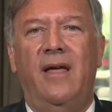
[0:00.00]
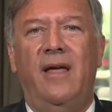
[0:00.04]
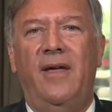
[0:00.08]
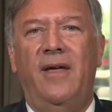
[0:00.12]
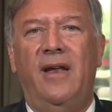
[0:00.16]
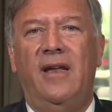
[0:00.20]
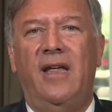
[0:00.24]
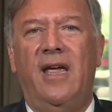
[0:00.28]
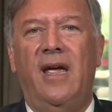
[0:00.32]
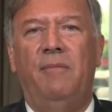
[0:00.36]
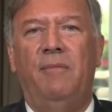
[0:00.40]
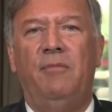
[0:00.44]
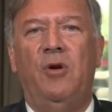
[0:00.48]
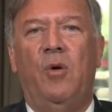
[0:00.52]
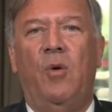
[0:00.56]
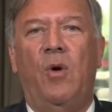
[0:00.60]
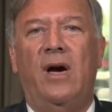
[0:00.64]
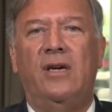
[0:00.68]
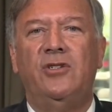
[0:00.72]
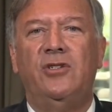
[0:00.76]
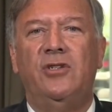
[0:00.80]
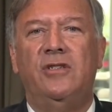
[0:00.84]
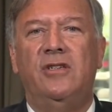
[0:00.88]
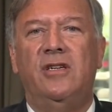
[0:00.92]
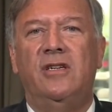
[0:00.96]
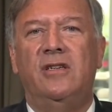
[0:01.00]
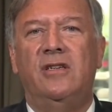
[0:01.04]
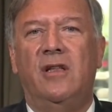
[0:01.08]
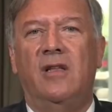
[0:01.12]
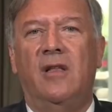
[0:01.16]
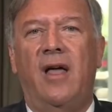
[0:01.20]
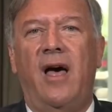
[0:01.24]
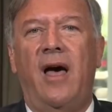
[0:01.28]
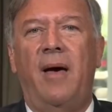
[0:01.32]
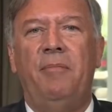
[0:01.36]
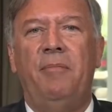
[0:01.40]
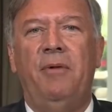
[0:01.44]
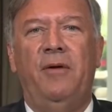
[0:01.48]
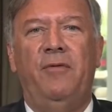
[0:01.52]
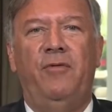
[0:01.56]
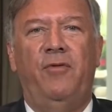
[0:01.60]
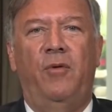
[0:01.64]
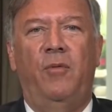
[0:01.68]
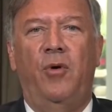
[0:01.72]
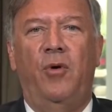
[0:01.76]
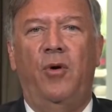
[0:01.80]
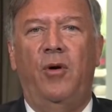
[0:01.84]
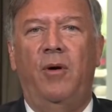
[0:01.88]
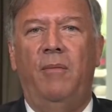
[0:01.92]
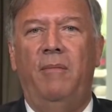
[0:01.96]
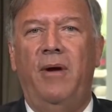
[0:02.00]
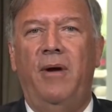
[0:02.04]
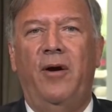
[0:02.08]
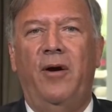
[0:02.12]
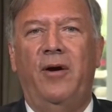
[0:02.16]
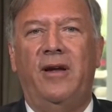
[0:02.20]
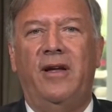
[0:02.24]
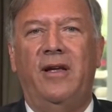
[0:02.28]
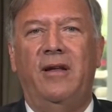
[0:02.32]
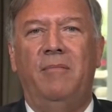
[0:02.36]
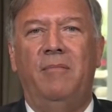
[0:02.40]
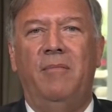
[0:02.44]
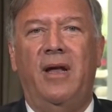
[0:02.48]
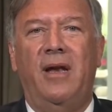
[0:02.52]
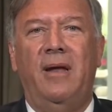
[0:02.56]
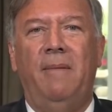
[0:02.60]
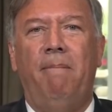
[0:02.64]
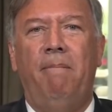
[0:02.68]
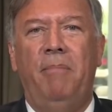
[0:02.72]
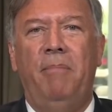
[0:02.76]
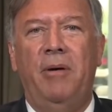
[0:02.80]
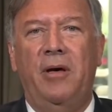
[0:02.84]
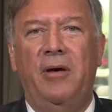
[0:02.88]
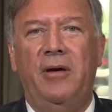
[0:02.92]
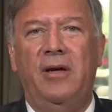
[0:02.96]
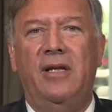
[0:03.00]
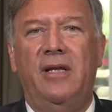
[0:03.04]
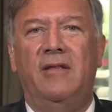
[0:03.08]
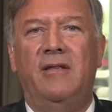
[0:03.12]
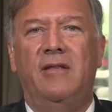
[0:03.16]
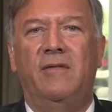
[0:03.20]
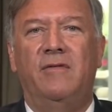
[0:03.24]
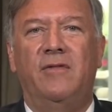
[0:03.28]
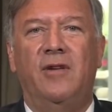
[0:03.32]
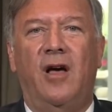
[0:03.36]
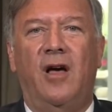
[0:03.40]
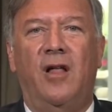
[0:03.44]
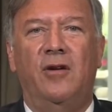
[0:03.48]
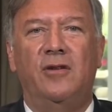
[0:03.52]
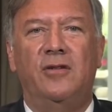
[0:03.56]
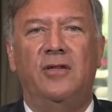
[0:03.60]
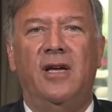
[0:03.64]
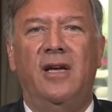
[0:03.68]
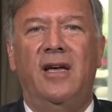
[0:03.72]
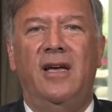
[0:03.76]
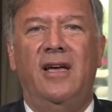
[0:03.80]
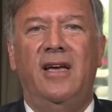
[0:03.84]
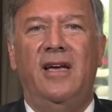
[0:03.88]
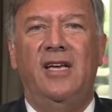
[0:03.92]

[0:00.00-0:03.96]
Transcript: and then came to Washington to lobby for more American money, billions of dollars.